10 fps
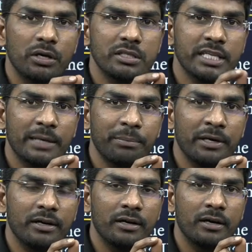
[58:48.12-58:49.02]
uh,
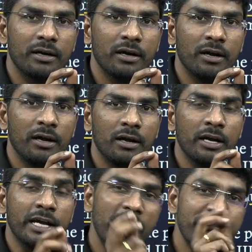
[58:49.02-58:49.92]
statement
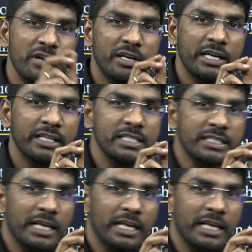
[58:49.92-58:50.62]
carefully read this